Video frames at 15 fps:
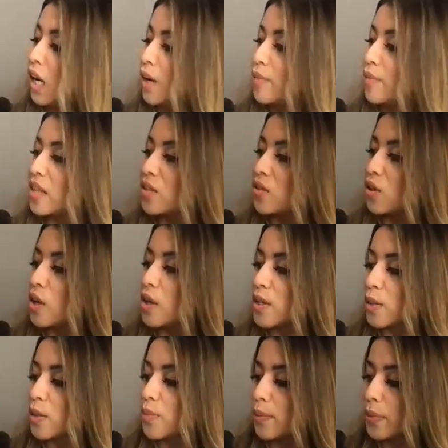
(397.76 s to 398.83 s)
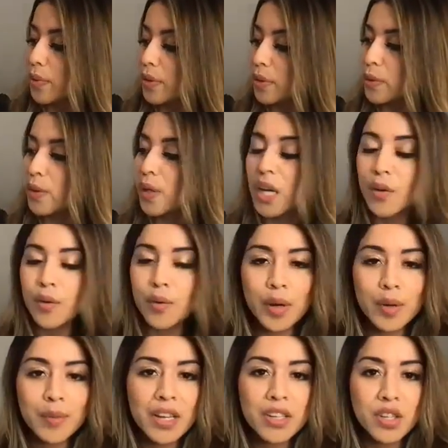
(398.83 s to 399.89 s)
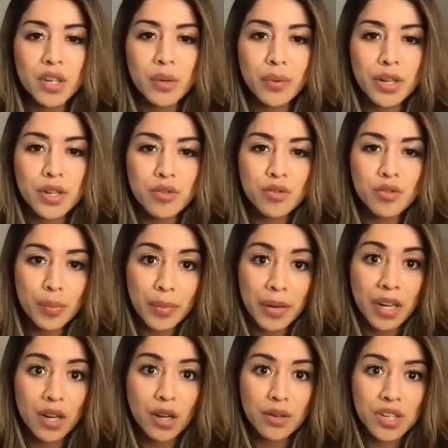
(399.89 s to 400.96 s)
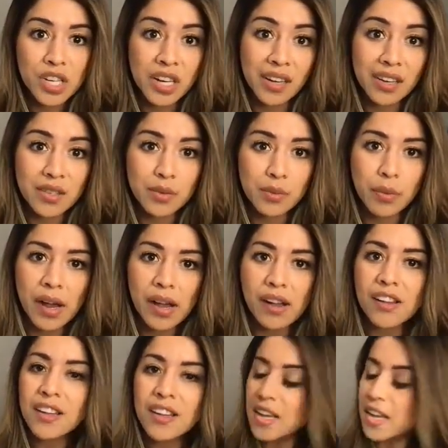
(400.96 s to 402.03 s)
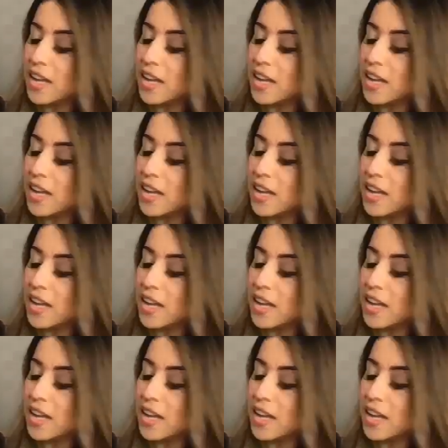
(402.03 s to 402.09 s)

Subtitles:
These are also people who want to make sure we're dripping coaching as well.